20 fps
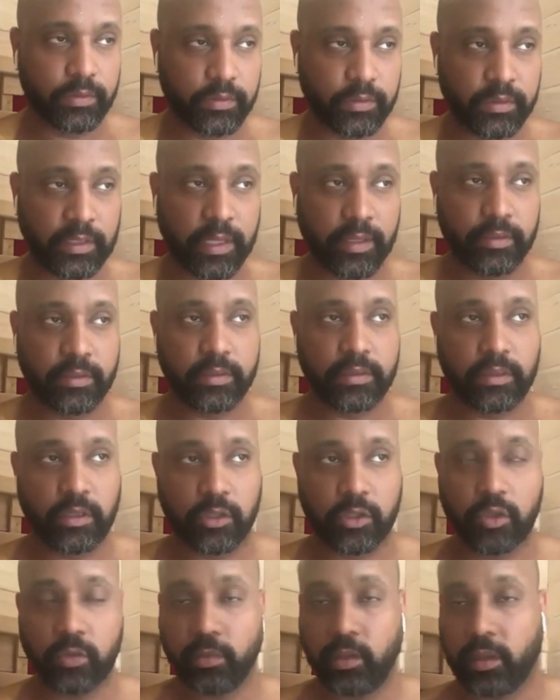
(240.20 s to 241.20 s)
dense
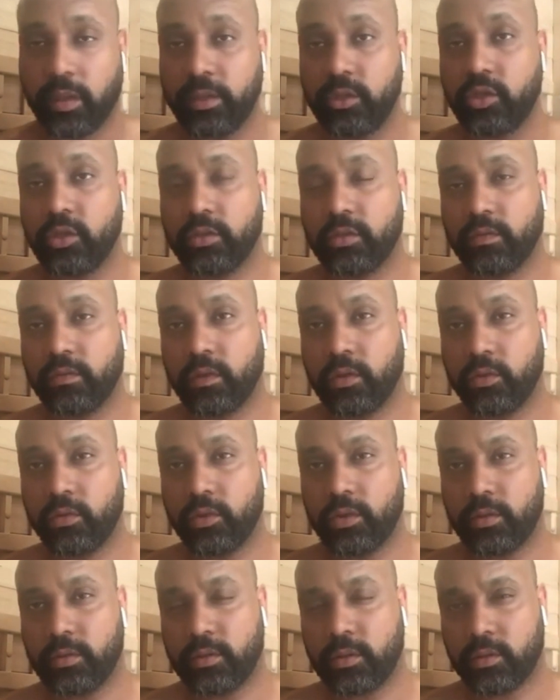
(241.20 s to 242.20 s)
accumulations of
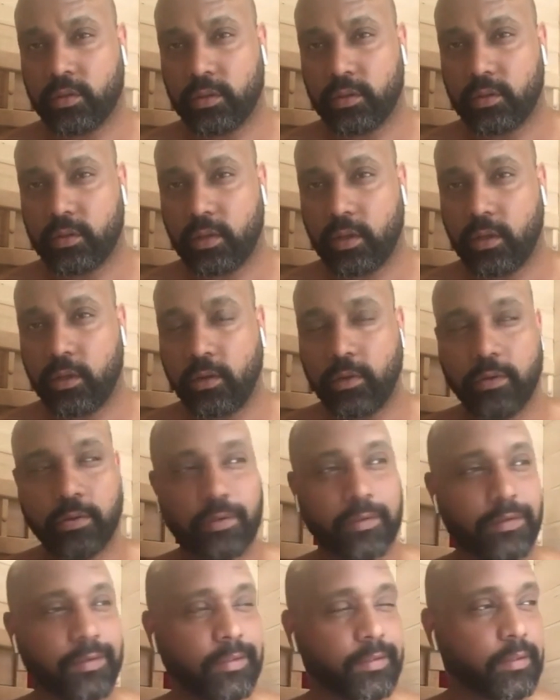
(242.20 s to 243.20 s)
energy, such as,
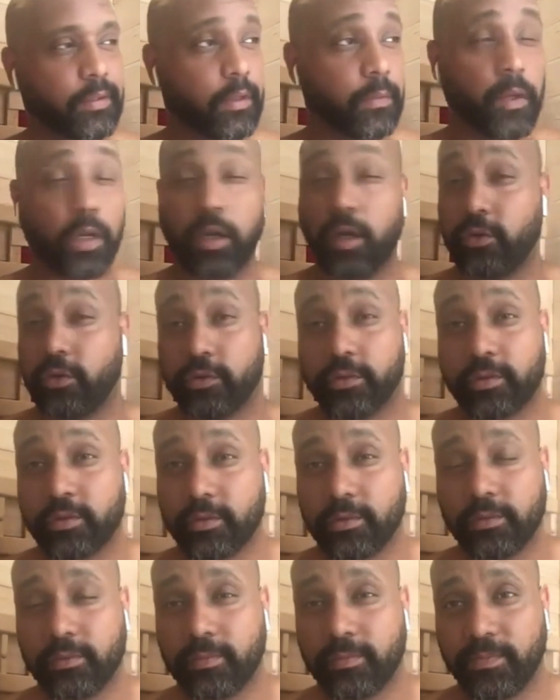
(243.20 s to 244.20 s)
among
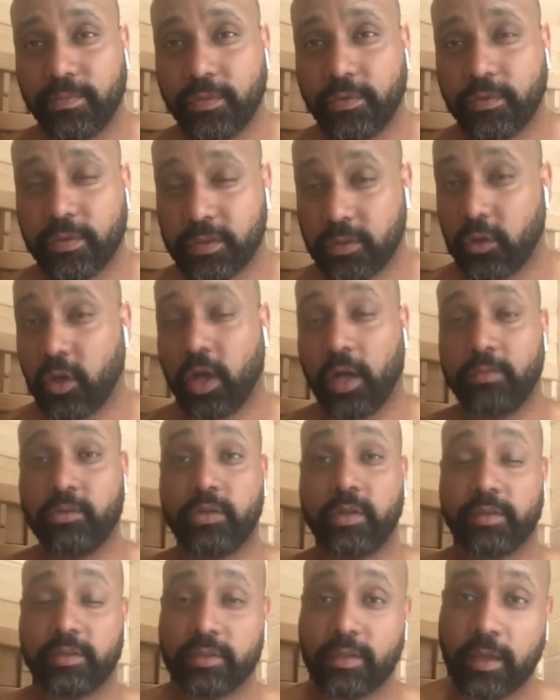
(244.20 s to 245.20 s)
others, physical
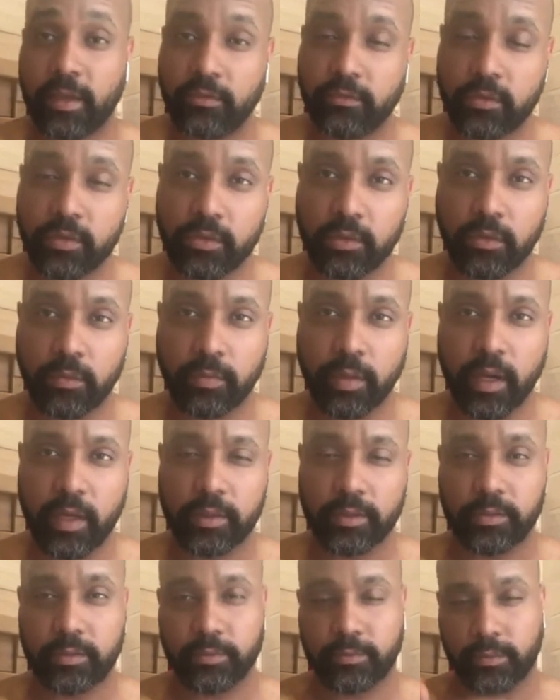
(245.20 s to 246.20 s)
objects and physical
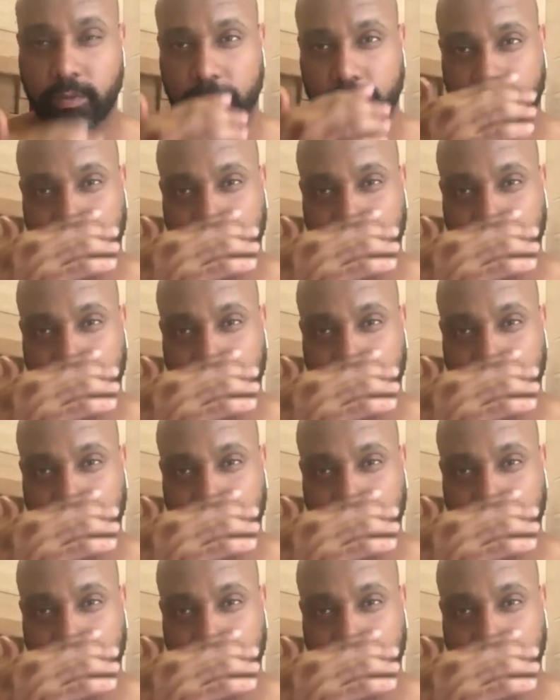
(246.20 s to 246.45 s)
bodies, right?